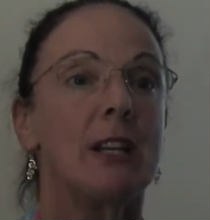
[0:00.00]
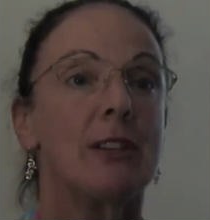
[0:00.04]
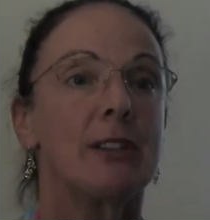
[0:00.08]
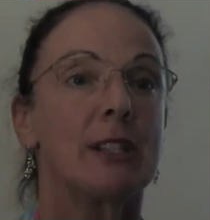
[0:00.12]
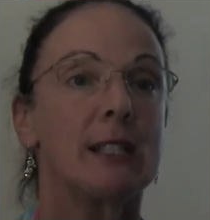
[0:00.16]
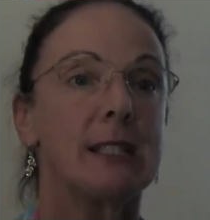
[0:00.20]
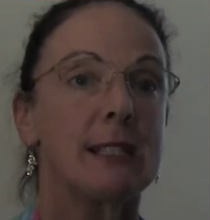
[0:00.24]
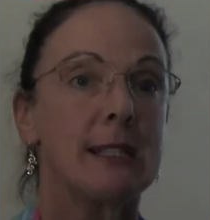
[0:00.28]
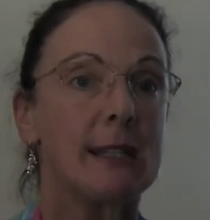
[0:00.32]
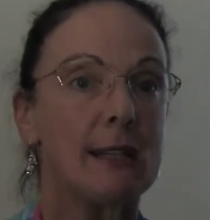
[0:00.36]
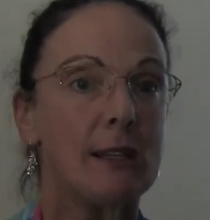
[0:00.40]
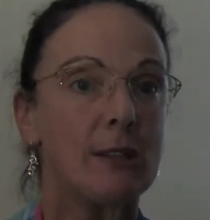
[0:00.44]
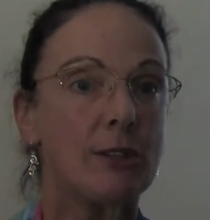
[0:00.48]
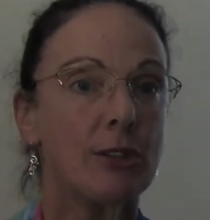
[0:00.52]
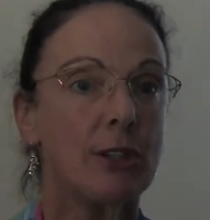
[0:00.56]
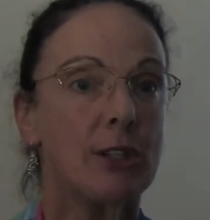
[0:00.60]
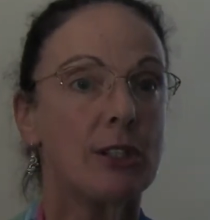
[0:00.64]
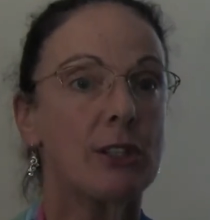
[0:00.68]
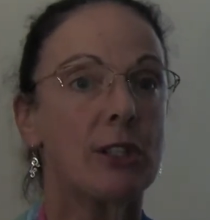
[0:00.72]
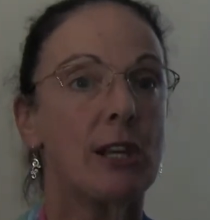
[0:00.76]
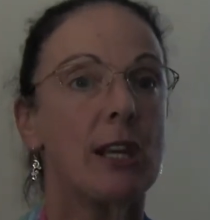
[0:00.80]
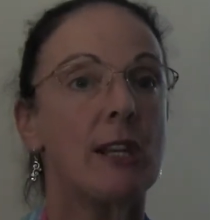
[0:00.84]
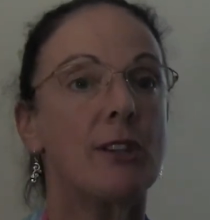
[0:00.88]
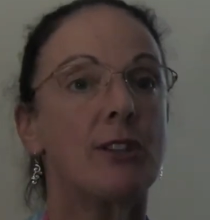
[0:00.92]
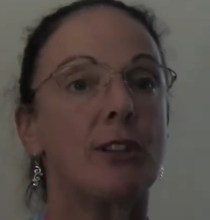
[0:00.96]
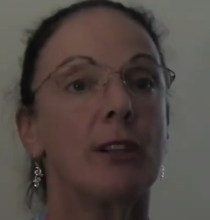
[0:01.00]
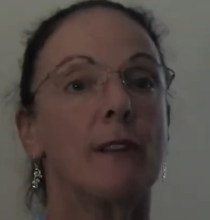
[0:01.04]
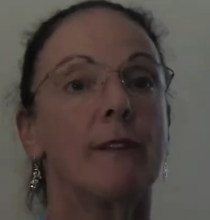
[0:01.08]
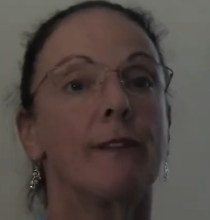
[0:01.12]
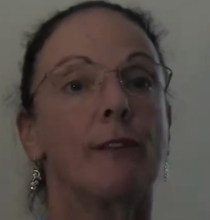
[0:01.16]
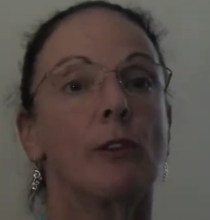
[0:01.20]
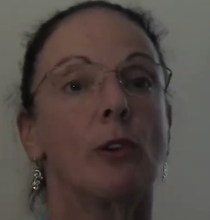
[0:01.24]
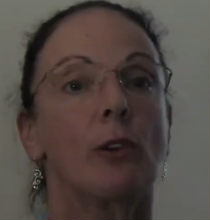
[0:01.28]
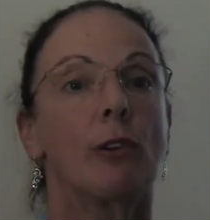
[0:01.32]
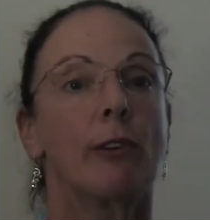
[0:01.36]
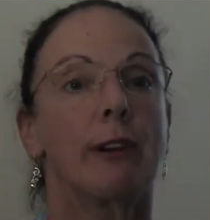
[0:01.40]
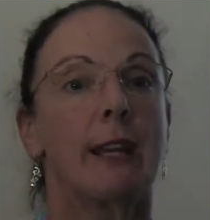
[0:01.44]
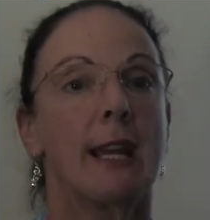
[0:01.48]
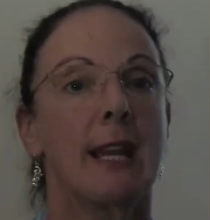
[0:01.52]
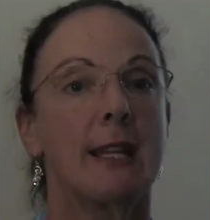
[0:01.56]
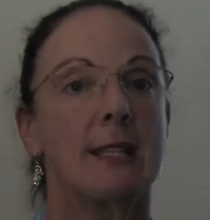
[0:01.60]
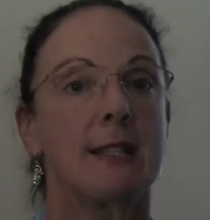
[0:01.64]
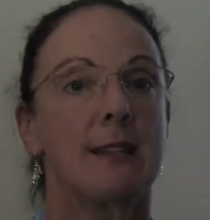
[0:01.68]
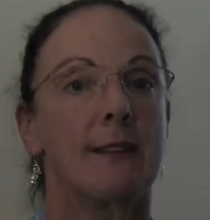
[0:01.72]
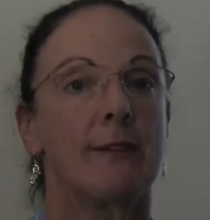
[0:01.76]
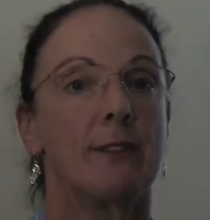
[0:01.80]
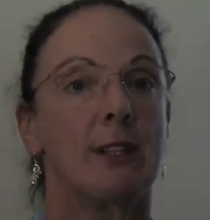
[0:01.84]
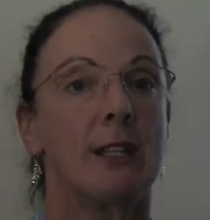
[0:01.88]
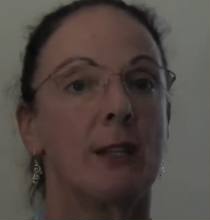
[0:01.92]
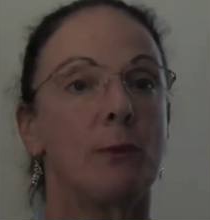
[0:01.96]
The teacher teaching for
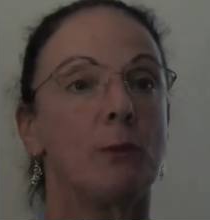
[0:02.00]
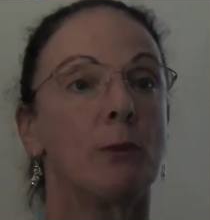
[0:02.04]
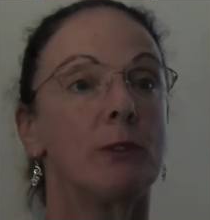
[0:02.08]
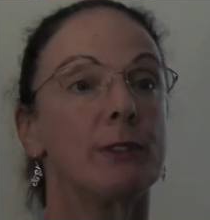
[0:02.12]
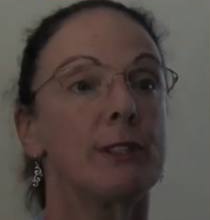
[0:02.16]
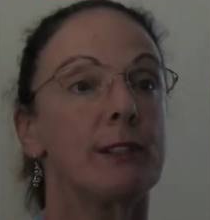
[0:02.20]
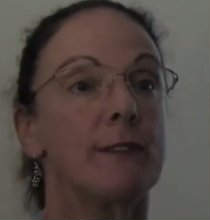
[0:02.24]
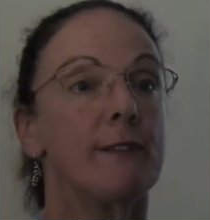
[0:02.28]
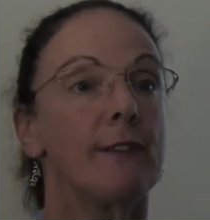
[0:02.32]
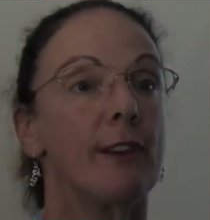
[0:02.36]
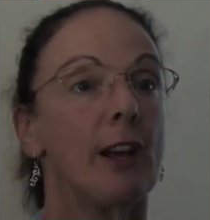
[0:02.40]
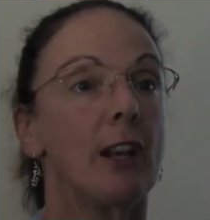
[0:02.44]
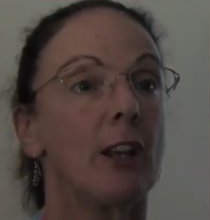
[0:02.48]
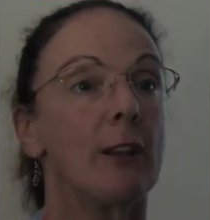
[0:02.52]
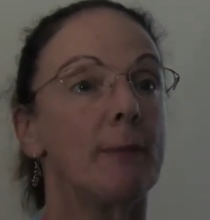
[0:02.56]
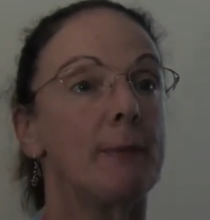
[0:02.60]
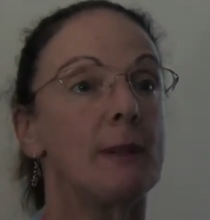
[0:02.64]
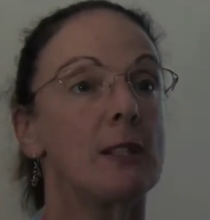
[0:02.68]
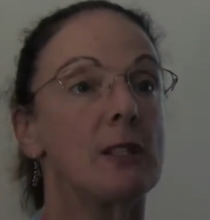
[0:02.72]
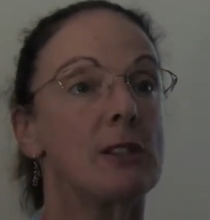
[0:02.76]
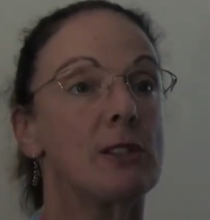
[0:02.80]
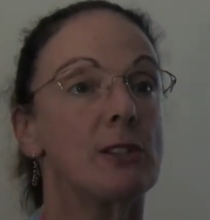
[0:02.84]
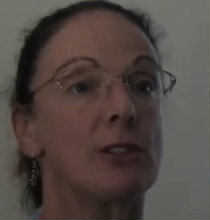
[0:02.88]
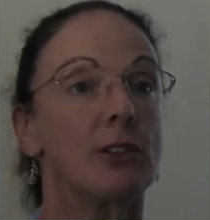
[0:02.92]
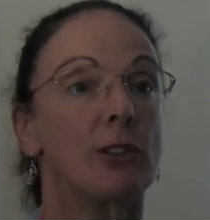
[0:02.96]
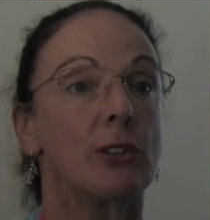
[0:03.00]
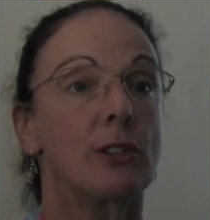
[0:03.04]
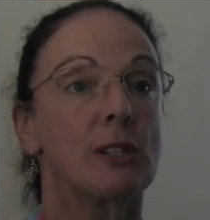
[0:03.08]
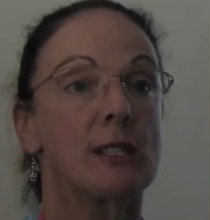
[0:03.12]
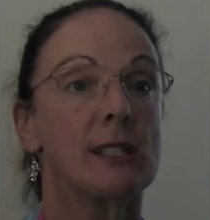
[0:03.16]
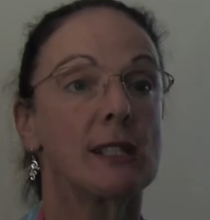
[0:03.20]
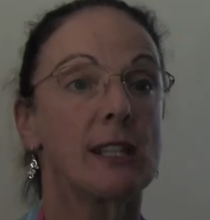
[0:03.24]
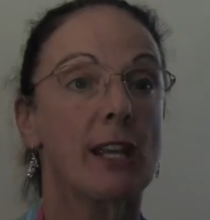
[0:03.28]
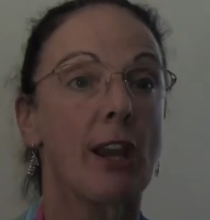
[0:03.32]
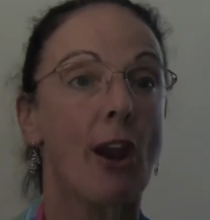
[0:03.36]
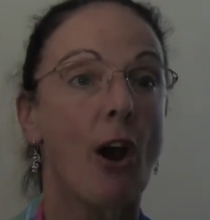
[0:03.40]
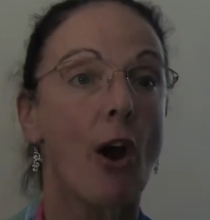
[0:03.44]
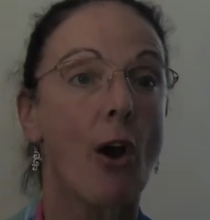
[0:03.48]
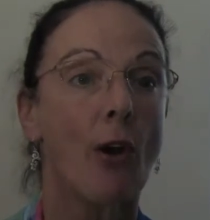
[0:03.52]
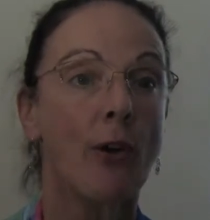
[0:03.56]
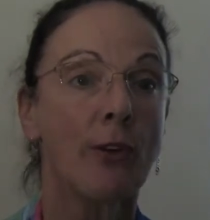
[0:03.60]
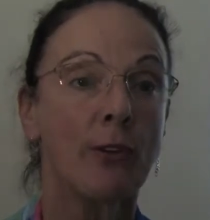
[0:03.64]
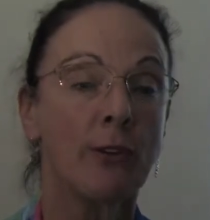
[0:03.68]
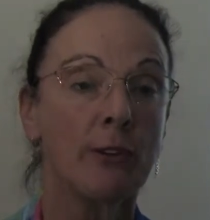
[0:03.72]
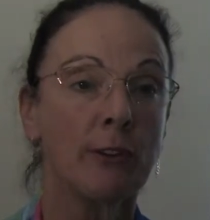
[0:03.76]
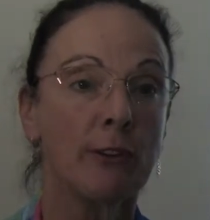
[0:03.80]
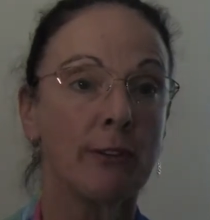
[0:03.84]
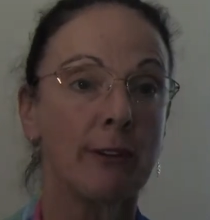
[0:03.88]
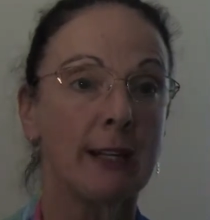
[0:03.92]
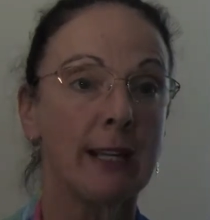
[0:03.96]
creativity will develop in students their
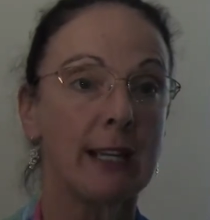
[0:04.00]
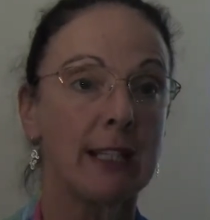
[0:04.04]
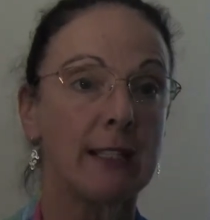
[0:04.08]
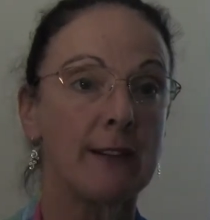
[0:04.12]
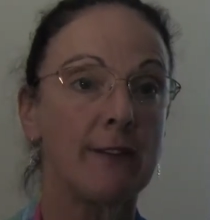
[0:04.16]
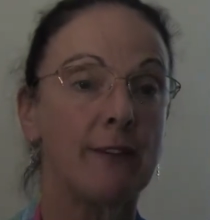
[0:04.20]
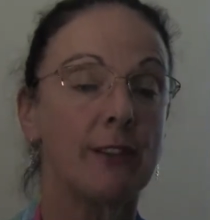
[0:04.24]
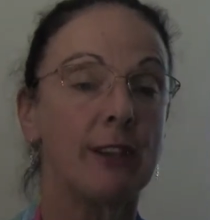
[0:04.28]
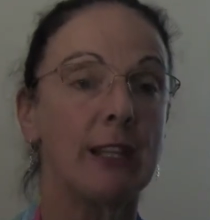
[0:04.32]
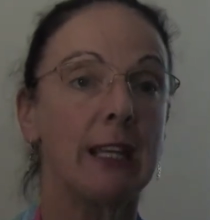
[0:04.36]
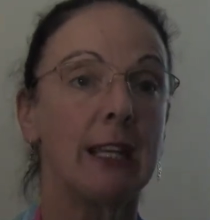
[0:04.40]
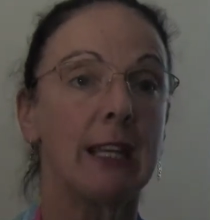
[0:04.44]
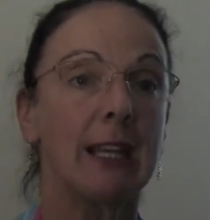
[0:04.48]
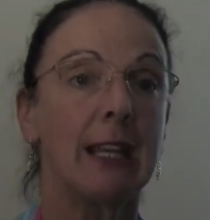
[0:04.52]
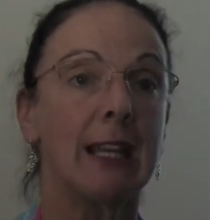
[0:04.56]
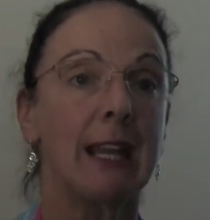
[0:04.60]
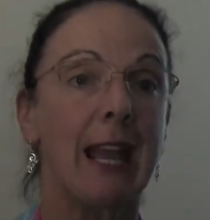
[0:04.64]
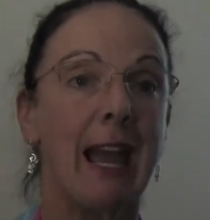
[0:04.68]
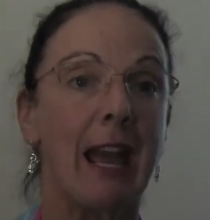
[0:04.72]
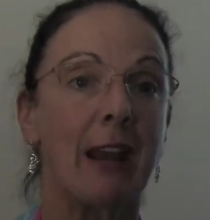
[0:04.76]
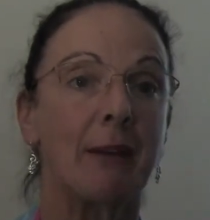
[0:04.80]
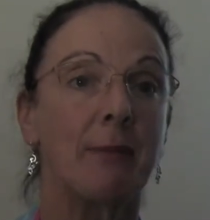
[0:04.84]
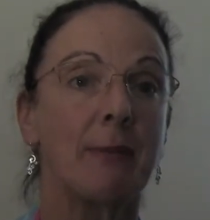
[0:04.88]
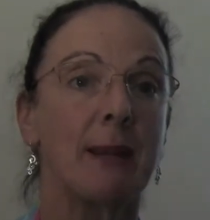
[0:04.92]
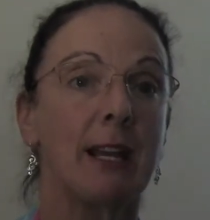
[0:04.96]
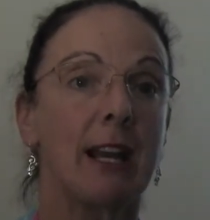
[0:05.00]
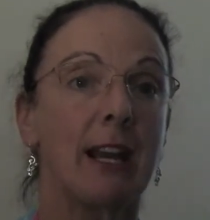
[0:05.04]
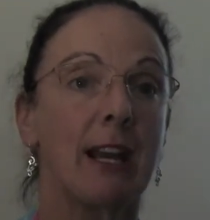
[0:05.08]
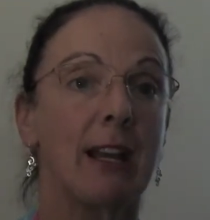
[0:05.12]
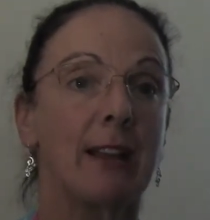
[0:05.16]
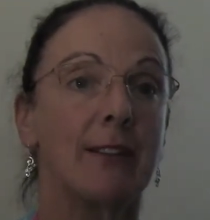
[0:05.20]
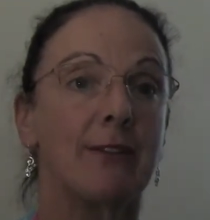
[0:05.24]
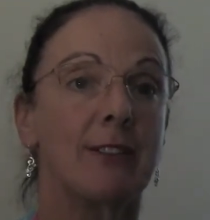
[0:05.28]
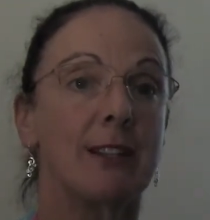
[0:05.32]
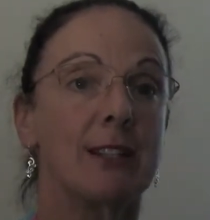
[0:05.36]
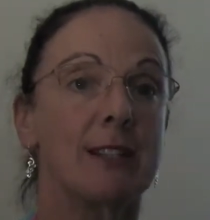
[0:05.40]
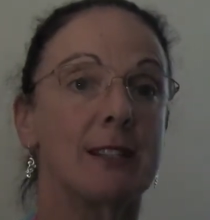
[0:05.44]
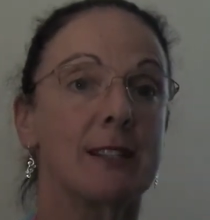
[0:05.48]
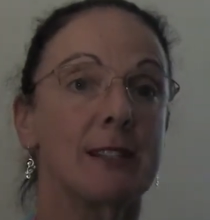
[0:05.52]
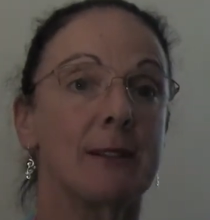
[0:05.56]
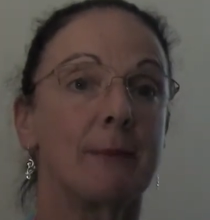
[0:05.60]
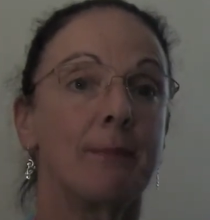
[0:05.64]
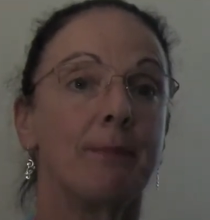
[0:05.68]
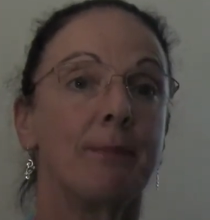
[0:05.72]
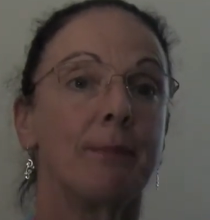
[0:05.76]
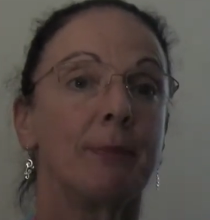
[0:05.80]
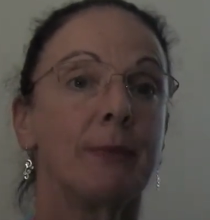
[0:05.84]
own creative thinking and behaviours.